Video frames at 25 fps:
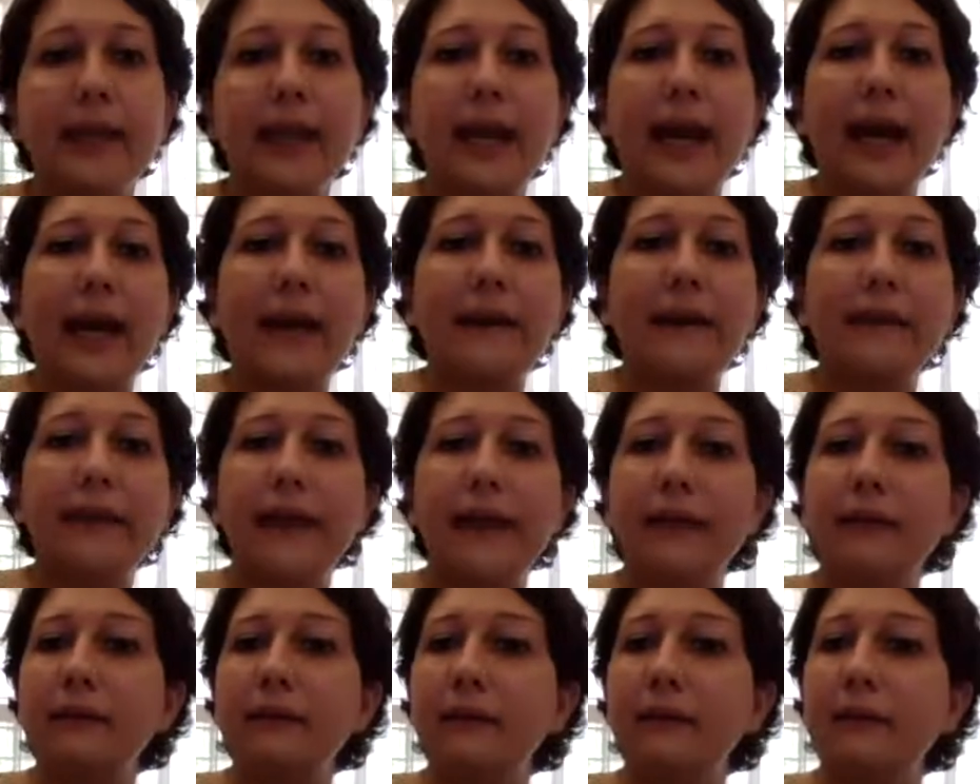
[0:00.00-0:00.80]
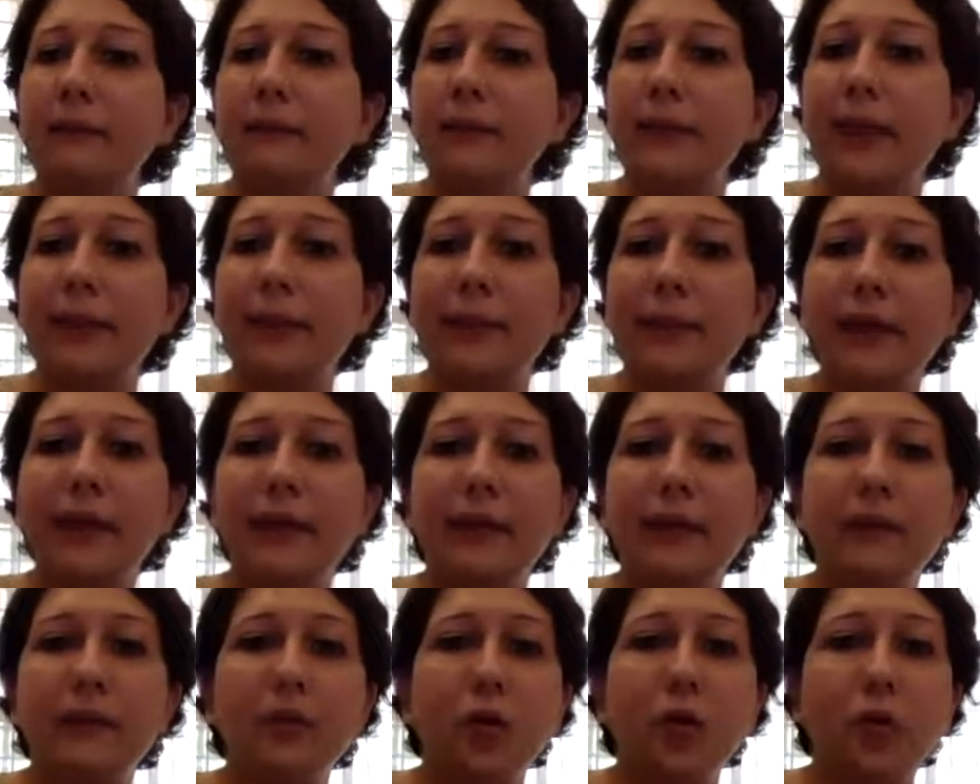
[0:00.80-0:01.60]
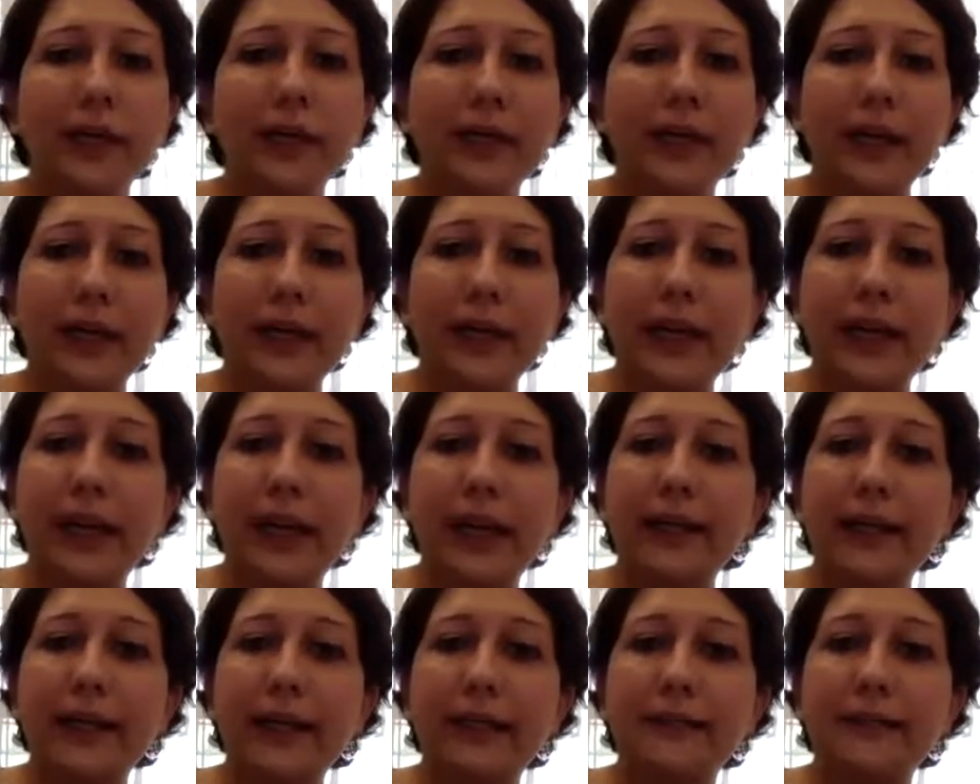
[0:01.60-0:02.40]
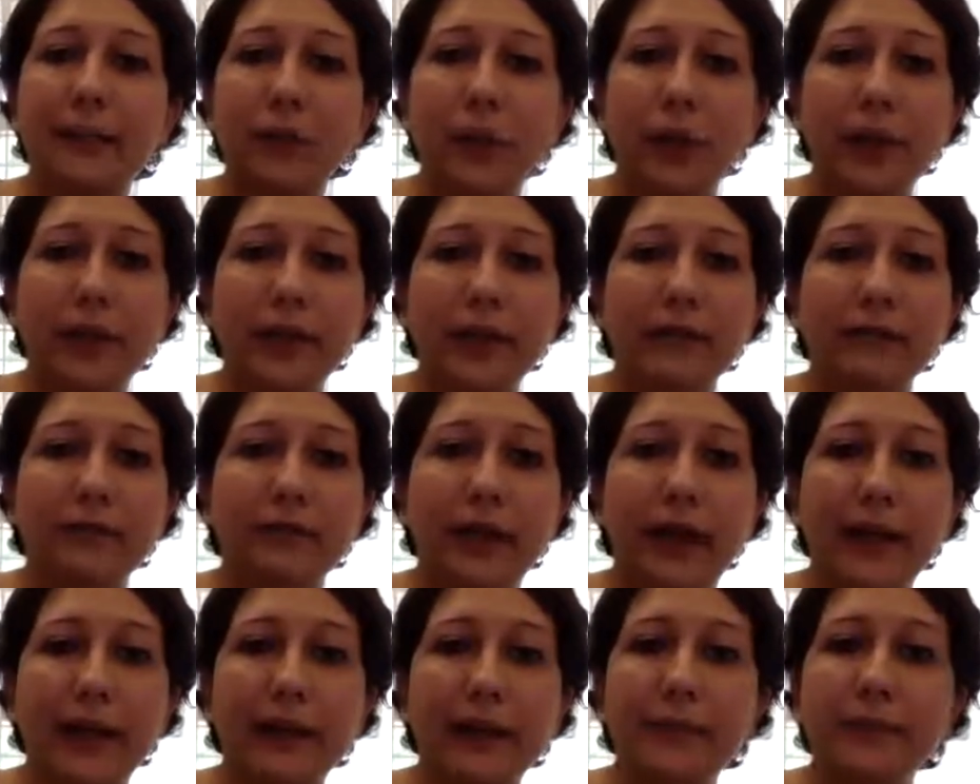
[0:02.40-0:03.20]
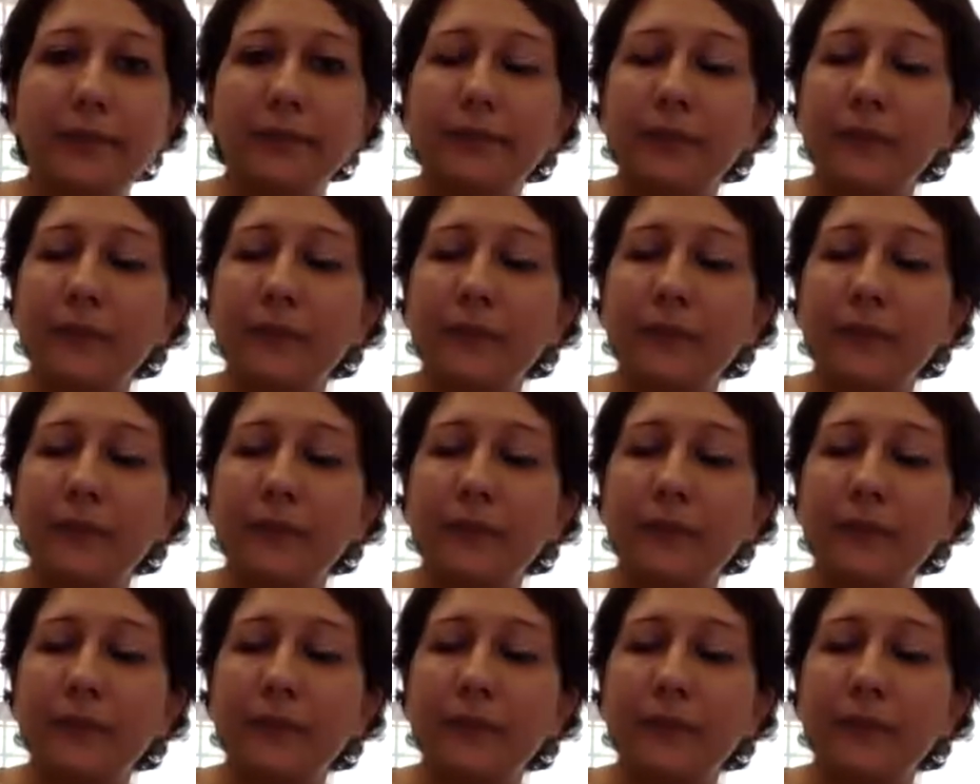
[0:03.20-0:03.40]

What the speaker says: And then maybe going ahead at some point of time,